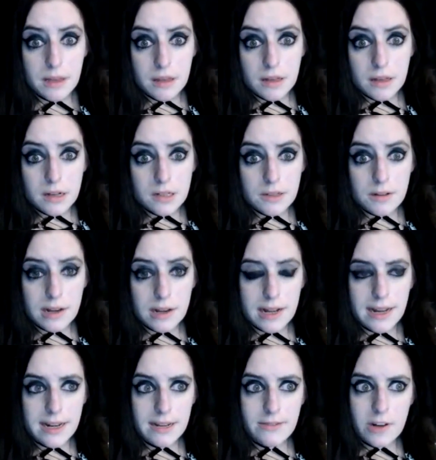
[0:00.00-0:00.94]
So I kind
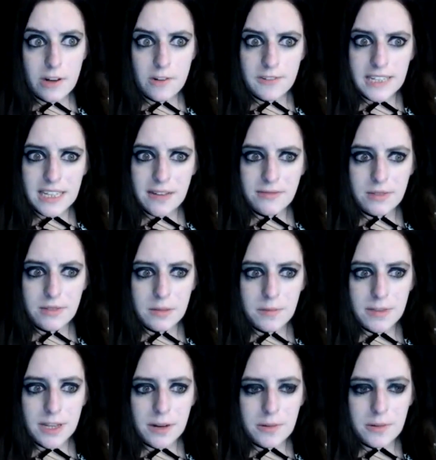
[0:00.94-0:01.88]
of always have someone
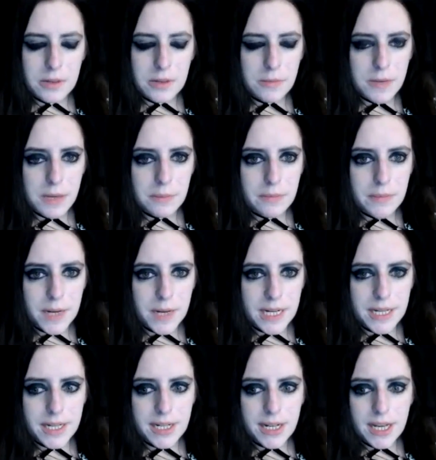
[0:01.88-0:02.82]
there with me.
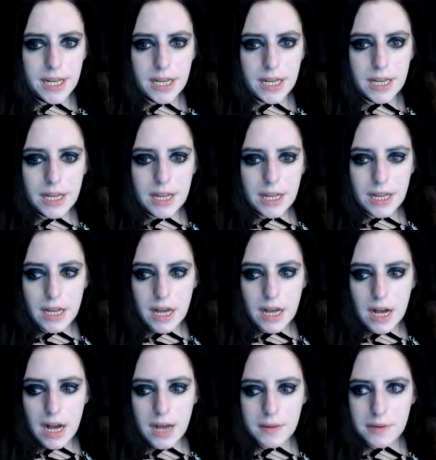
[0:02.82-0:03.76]
But,
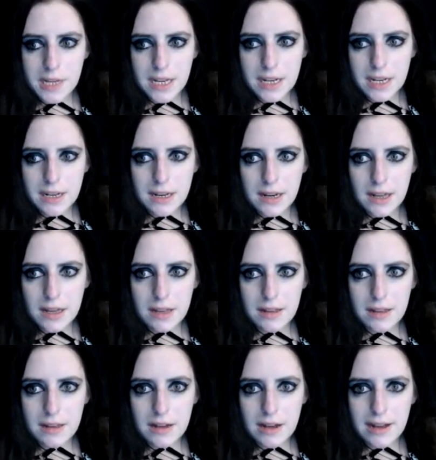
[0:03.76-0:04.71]
I mean,
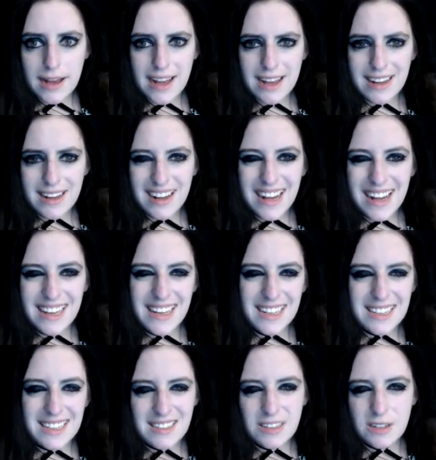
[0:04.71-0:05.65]
I guess
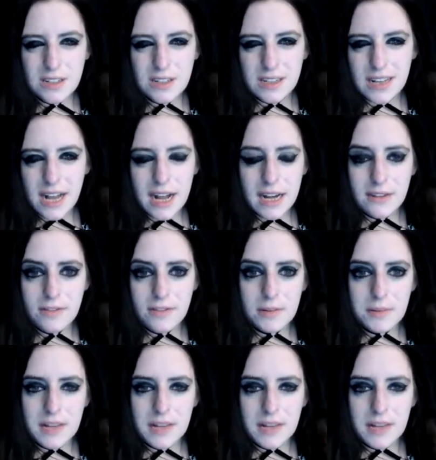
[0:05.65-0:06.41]
you can kind of apply